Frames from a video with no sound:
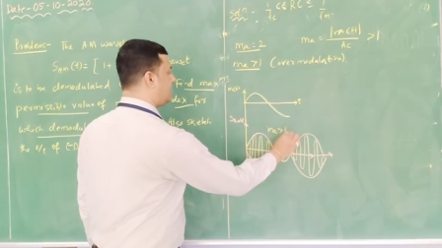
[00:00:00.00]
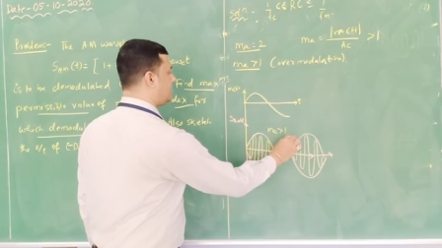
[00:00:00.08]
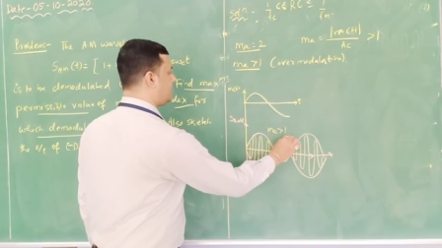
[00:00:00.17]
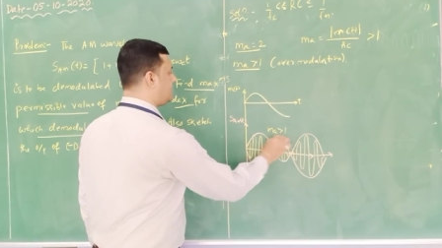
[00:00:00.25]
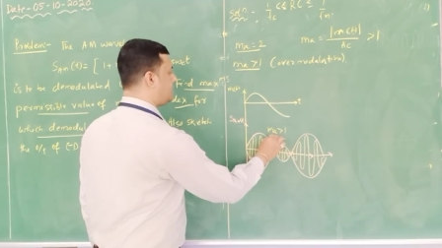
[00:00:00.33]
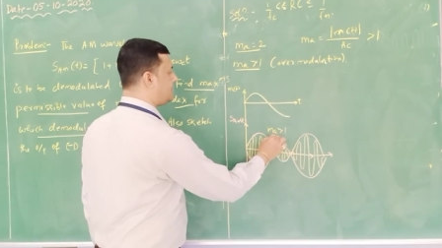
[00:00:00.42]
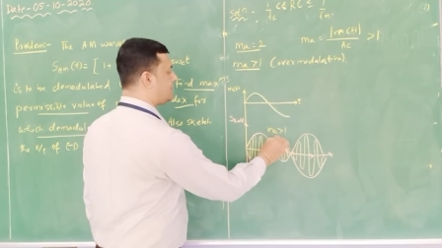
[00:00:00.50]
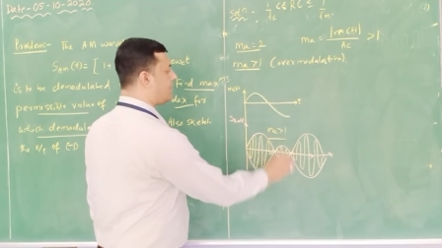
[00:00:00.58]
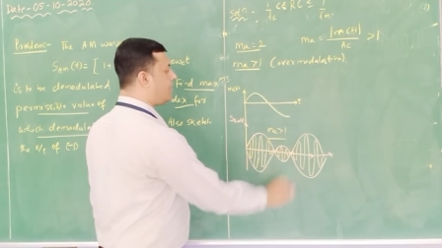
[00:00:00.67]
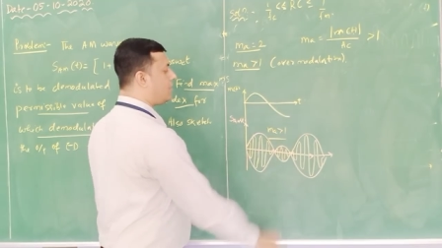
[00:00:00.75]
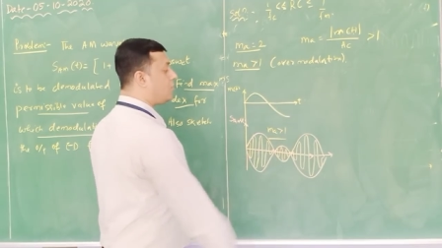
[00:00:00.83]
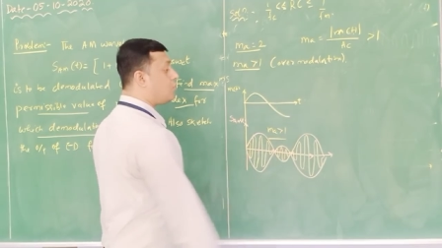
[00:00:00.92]
This is
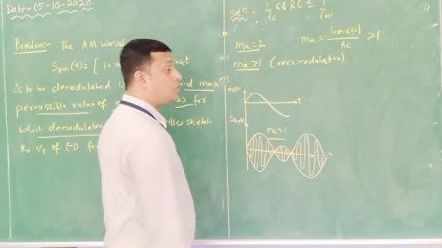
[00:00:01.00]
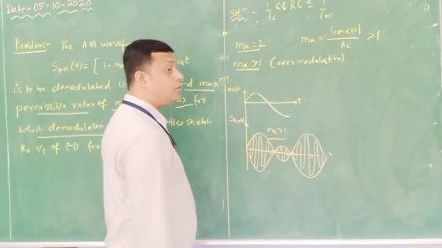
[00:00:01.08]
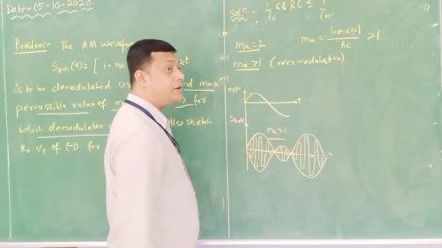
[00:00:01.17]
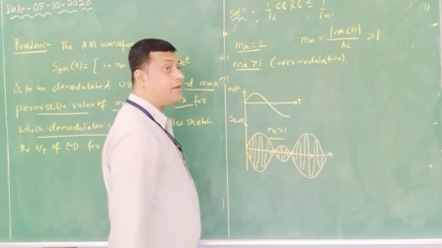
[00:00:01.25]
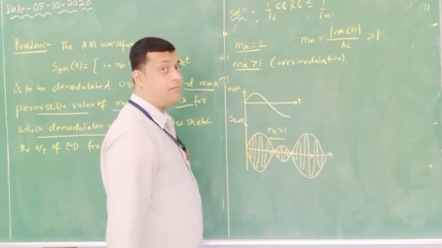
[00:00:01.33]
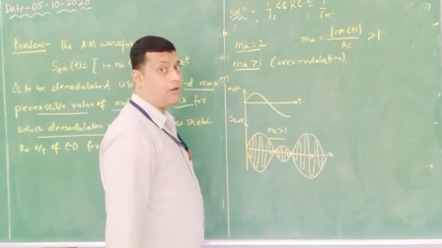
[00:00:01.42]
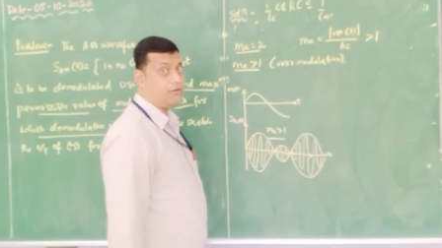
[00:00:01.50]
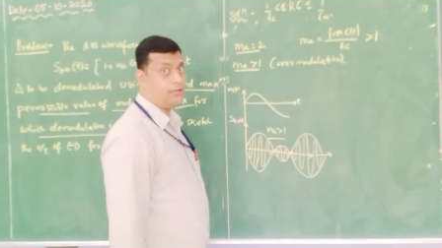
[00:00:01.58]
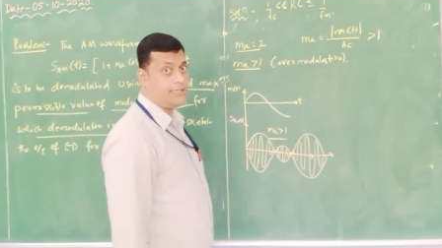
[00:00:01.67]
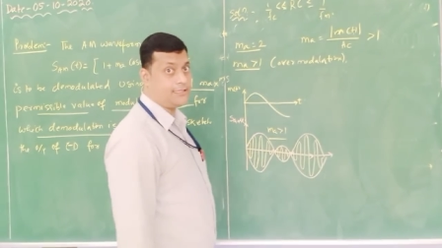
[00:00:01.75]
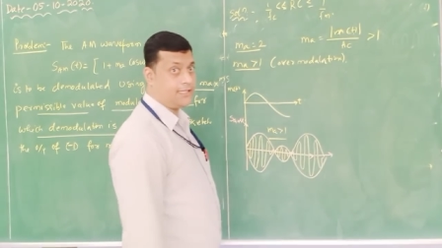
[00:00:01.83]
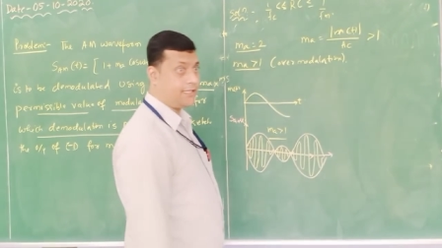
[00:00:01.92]
called over
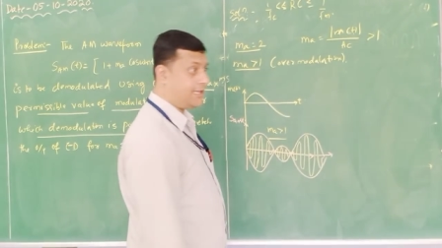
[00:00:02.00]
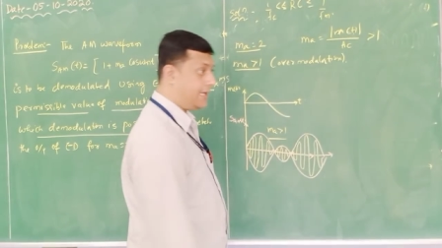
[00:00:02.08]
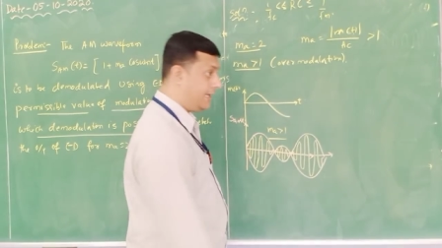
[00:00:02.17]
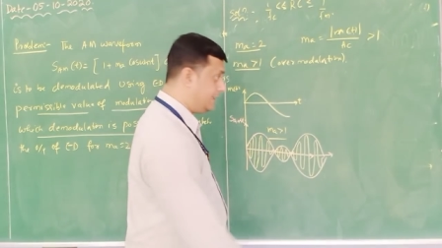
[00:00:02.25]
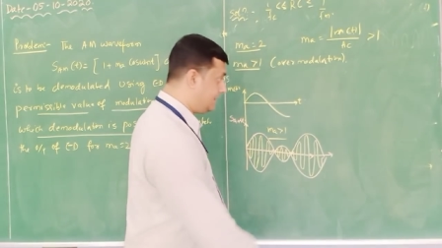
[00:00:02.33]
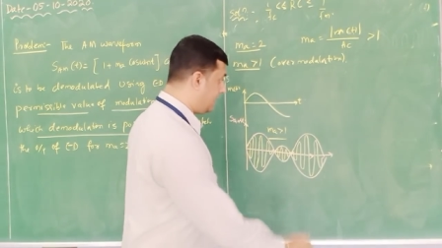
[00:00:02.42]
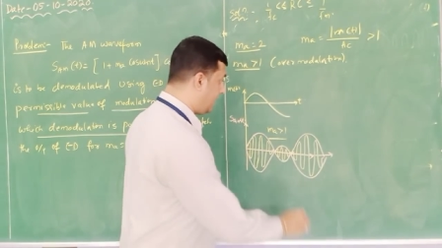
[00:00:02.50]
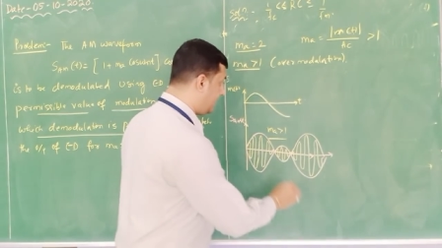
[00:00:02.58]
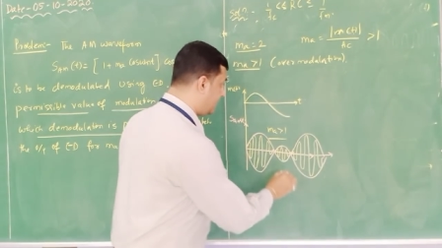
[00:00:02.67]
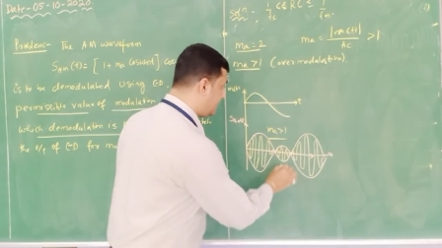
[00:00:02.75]
modulation case, and